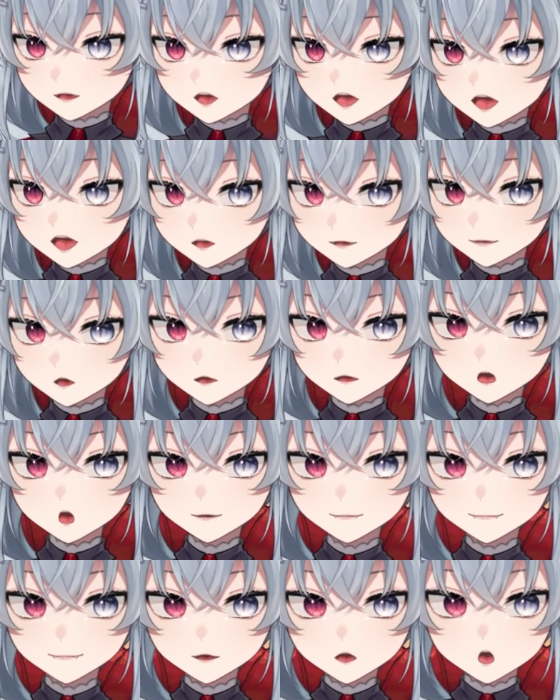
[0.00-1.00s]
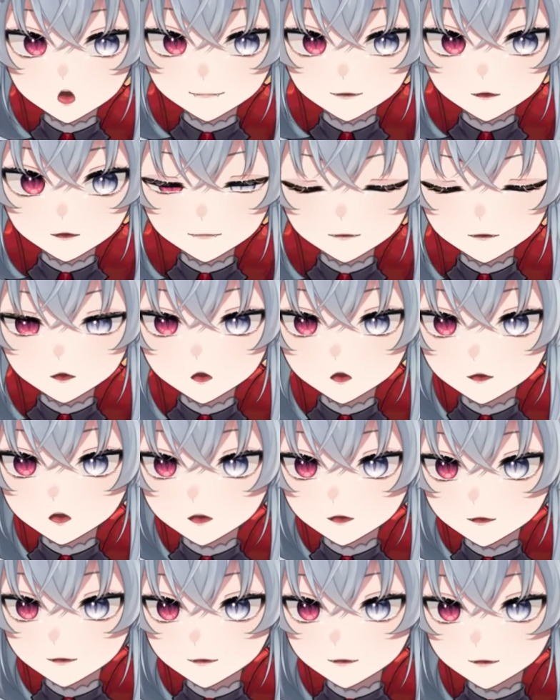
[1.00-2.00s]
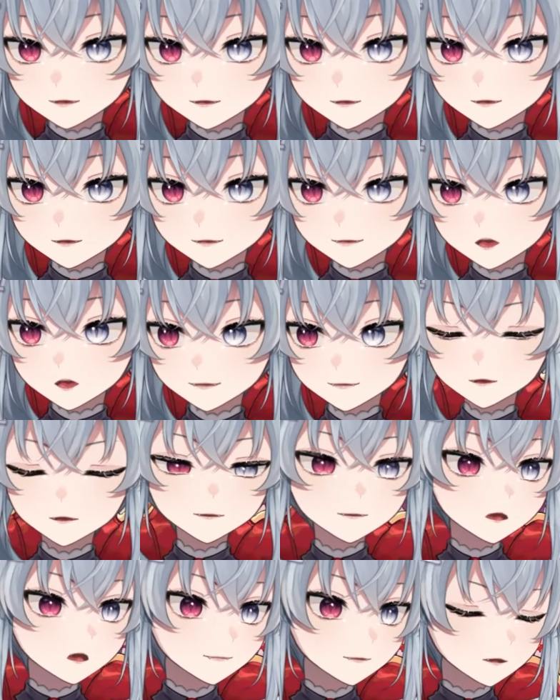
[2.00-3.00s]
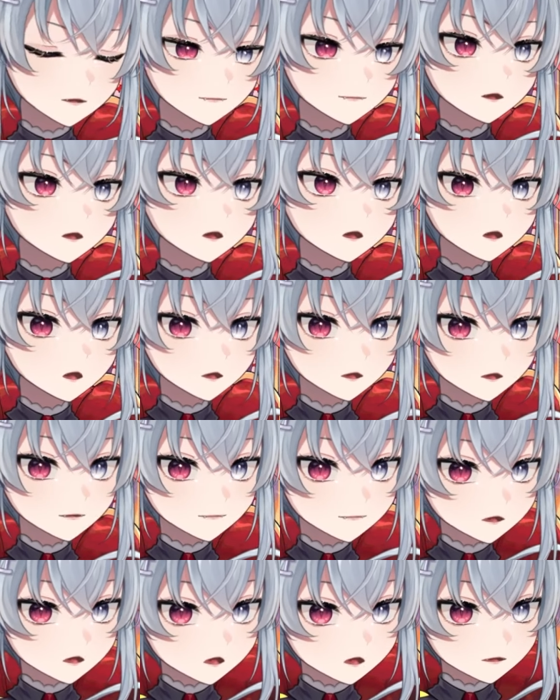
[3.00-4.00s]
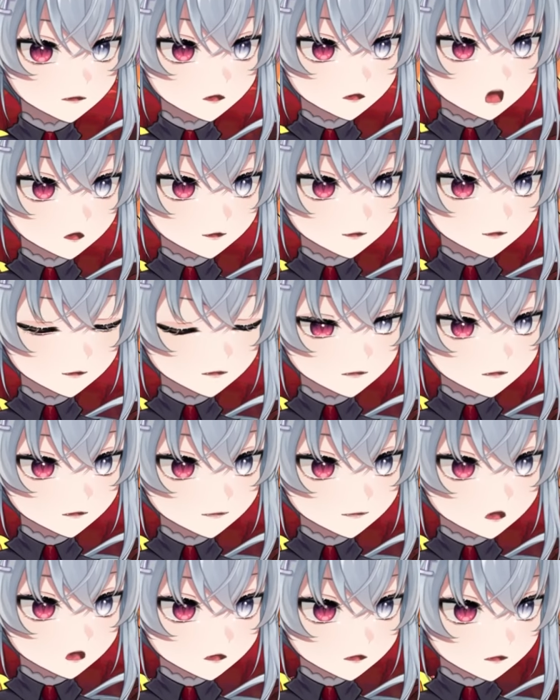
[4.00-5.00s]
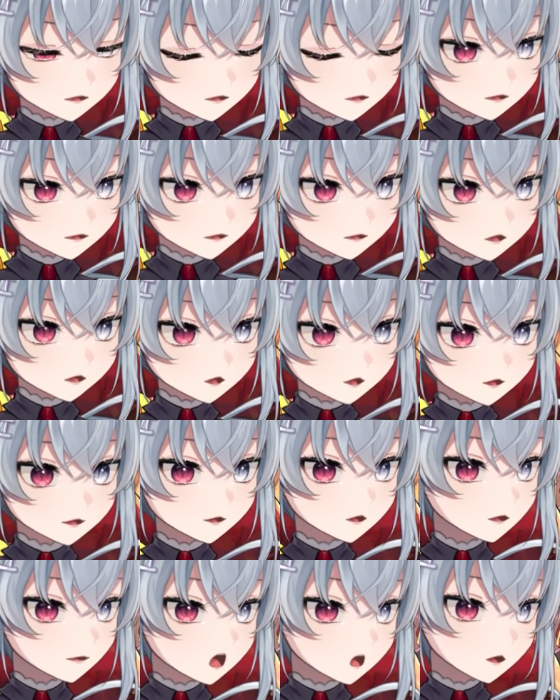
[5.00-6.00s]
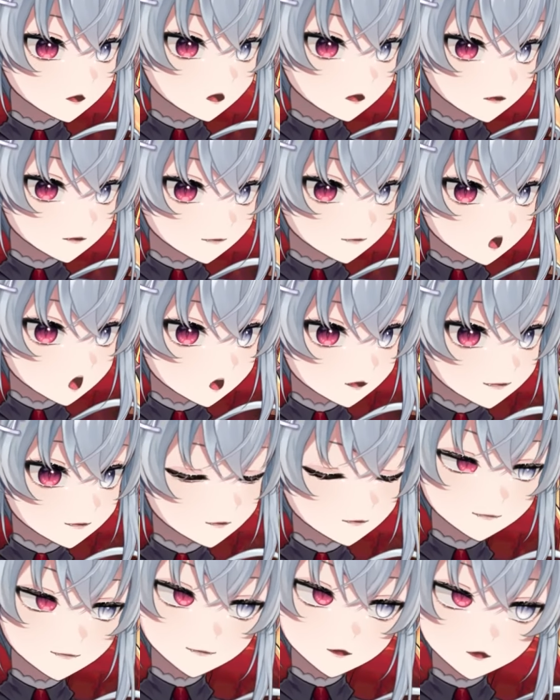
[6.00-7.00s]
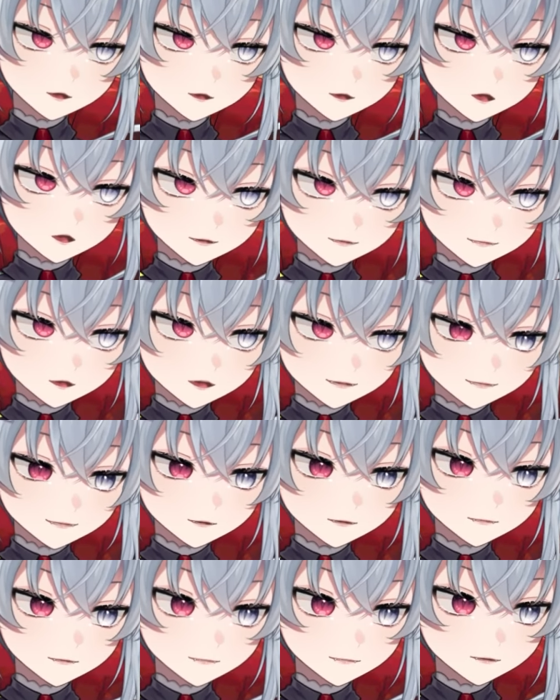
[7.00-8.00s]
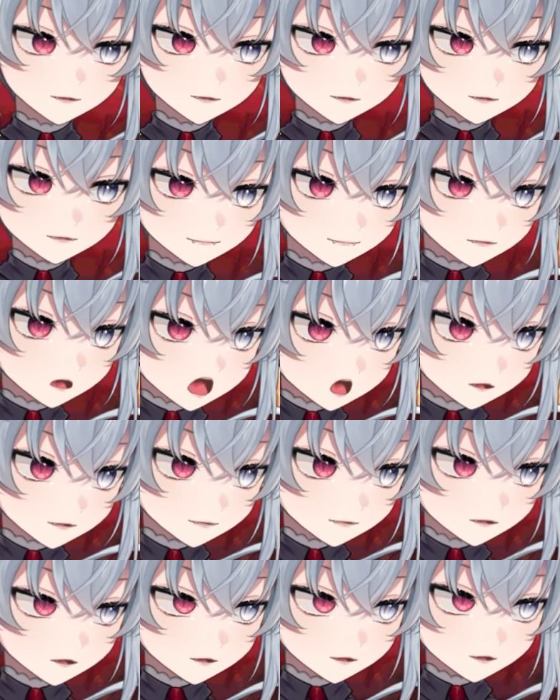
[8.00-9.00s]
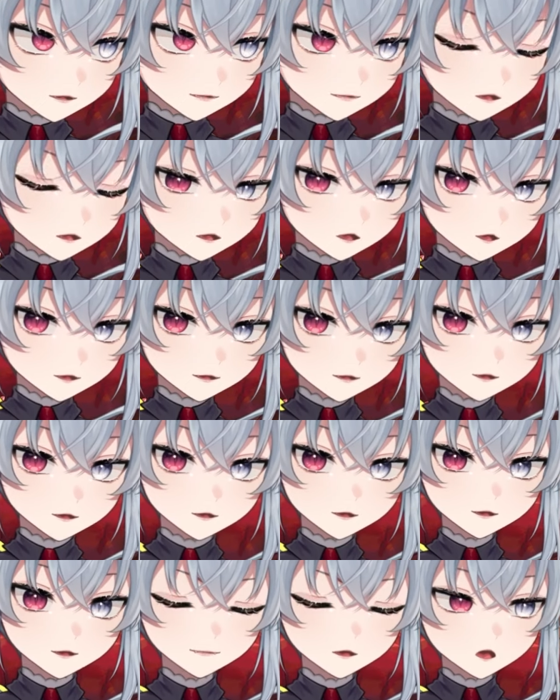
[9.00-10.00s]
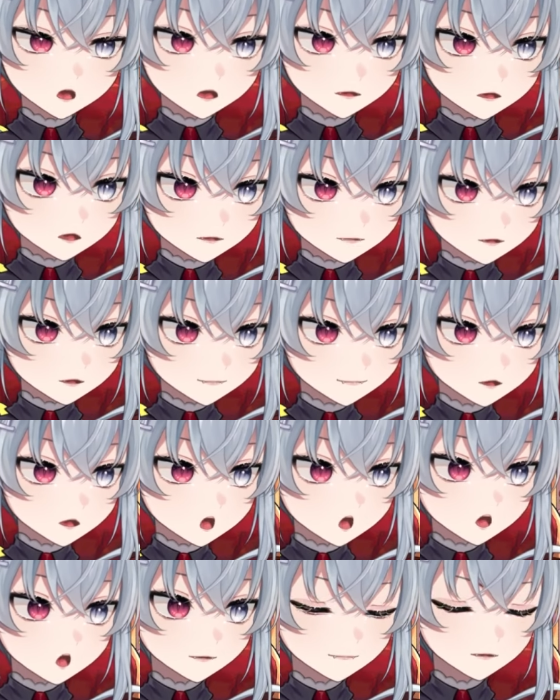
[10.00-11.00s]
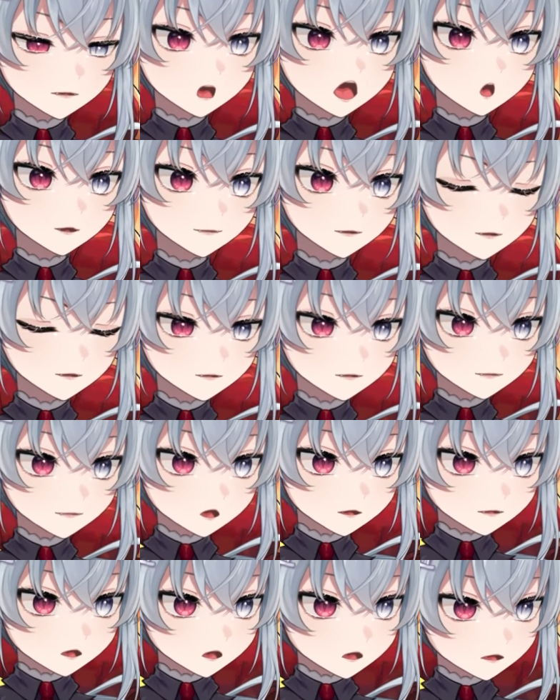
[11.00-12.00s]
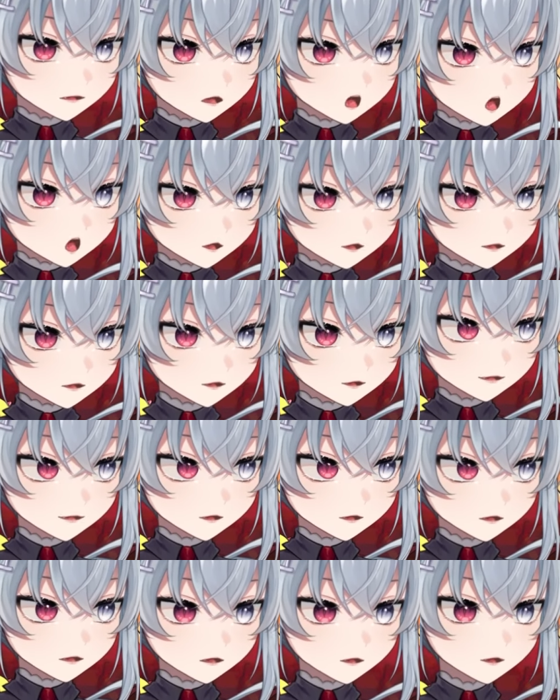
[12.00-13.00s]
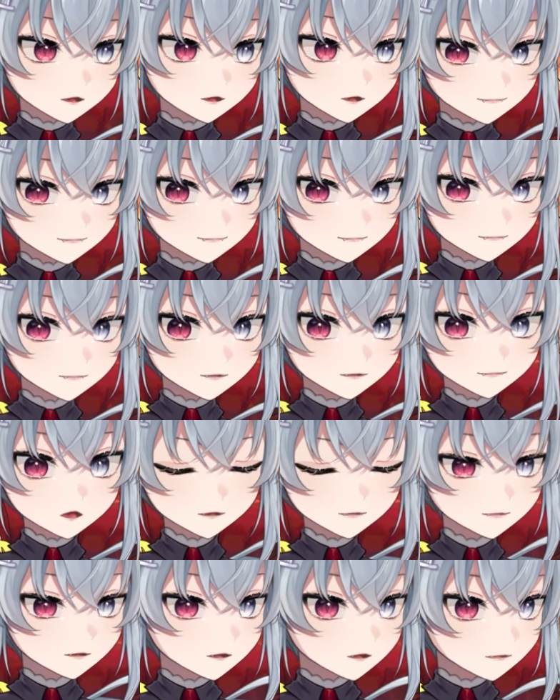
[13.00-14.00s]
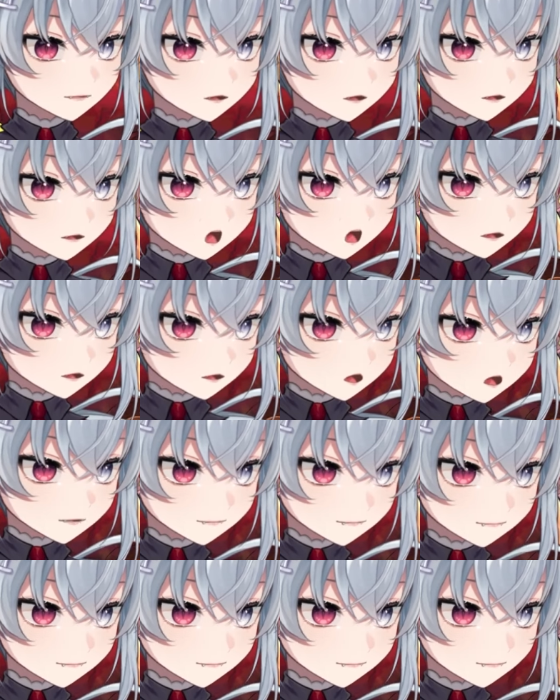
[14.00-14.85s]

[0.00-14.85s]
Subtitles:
I don't know. I was like, at that point, like, that's if you need to bring your dog somewhere farther in the city, let's say, right, like your vet, there are enough vets that you should be able to walk to most of them. But, like, depending on where you live, if you have to go to a vet by train, just pay for the Uber that one time.